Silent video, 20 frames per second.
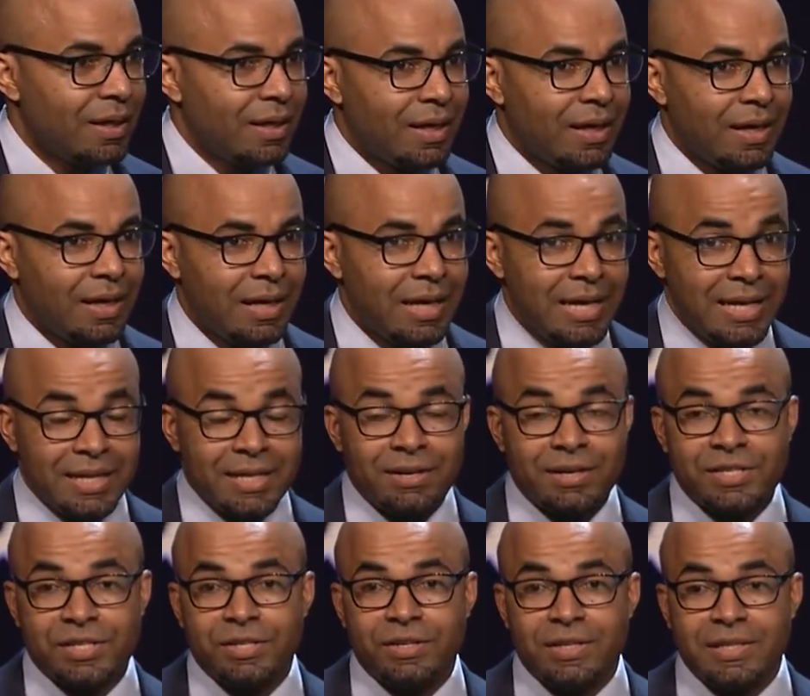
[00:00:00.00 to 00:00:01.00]
There
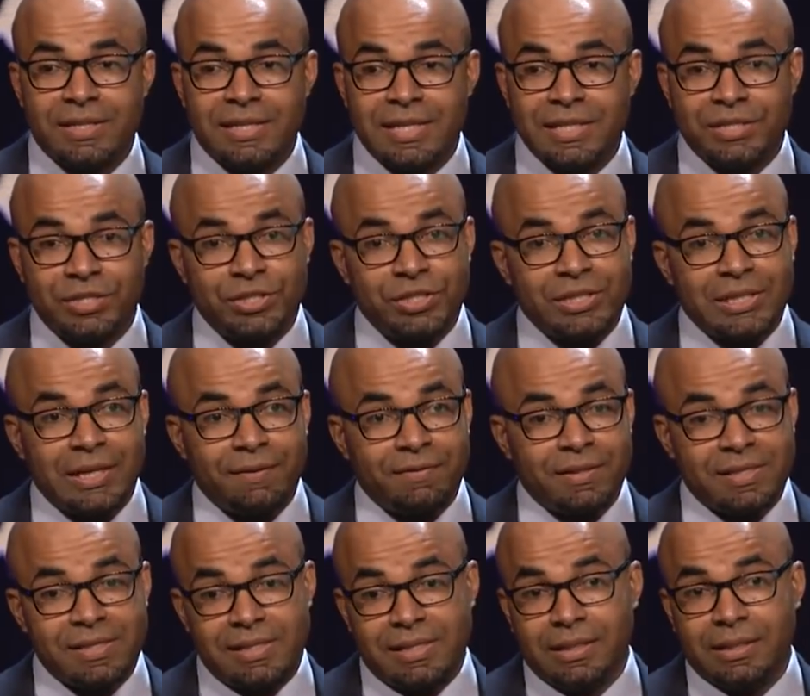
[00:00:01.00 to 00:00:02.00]
are certain things you just have to
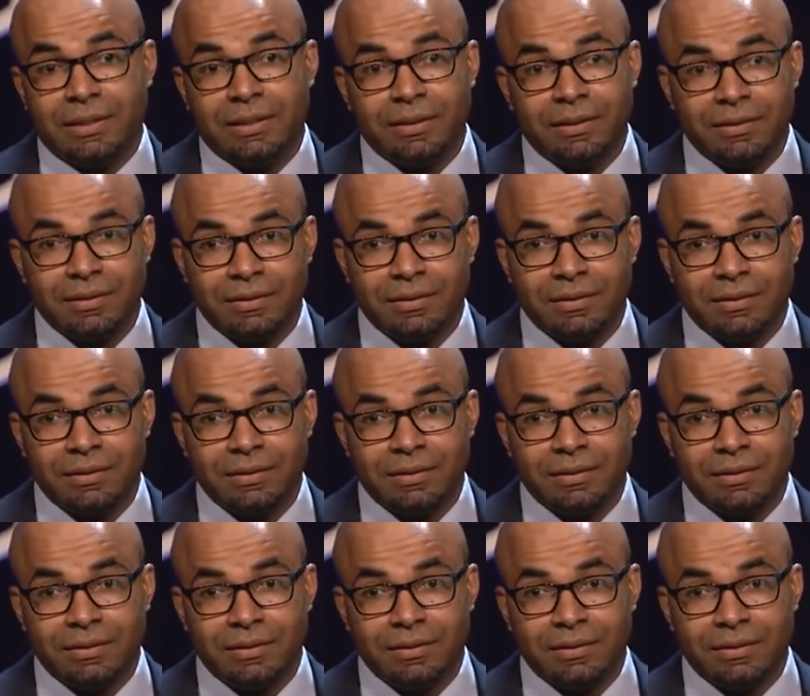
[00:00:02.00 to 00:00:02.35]
see.